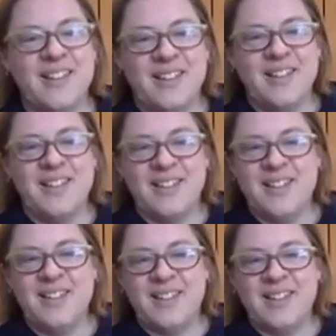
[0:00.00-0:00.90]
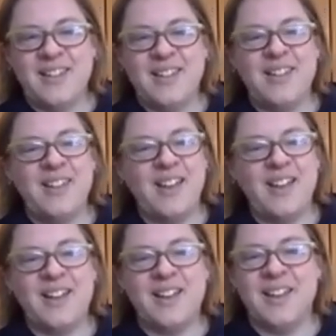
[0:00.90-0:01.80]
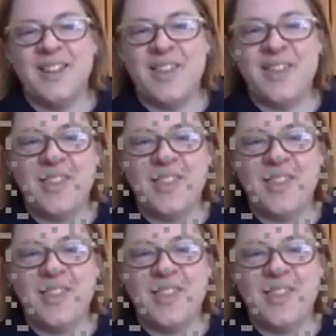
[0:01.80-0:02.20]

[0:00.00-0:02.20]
[no speech]